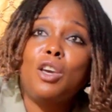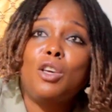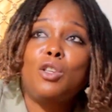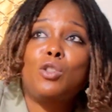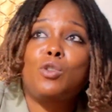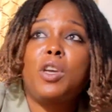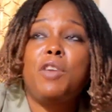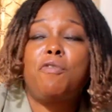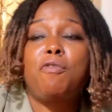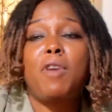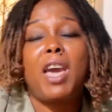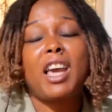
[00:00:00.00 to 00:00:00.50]

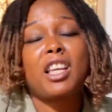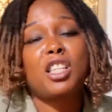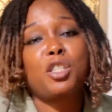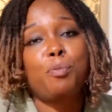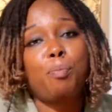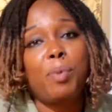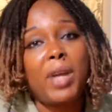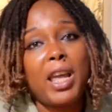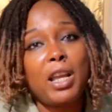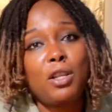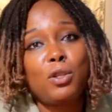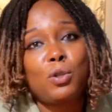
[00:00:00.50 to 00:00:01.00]
So if you
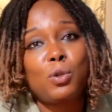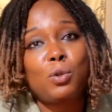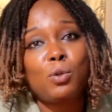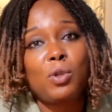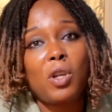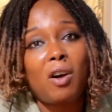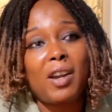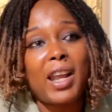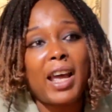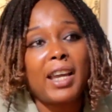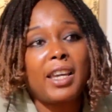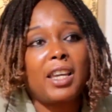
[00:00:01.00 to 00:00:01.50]
explain to
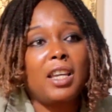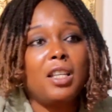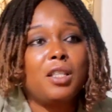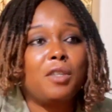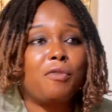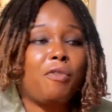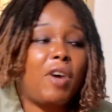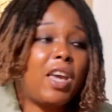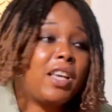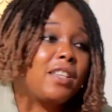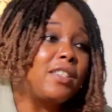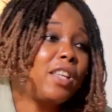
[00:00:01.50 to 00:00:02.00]
the other
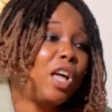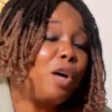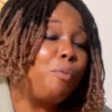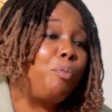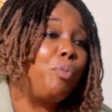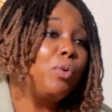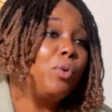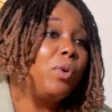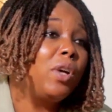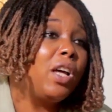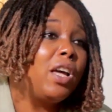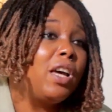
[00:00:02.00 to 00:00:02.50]
kids, for
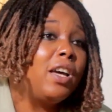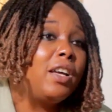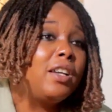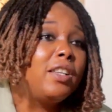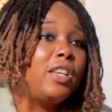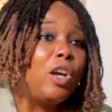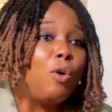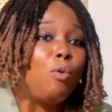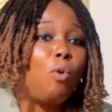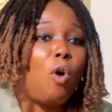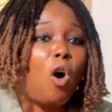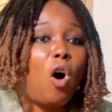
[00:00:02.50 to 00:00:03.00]
example,
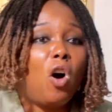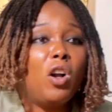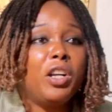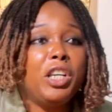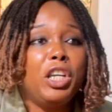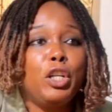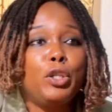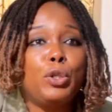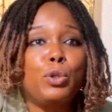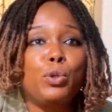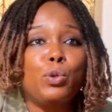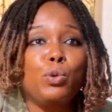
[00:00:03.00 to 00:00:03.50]
they will all
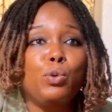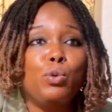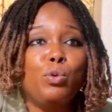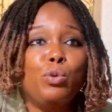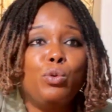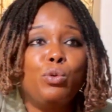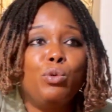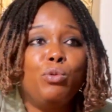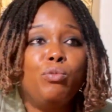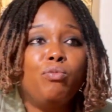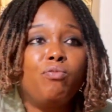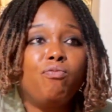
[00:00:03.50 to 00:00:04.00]
need
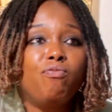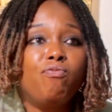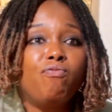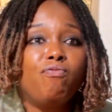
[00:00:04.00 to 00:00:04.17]
to,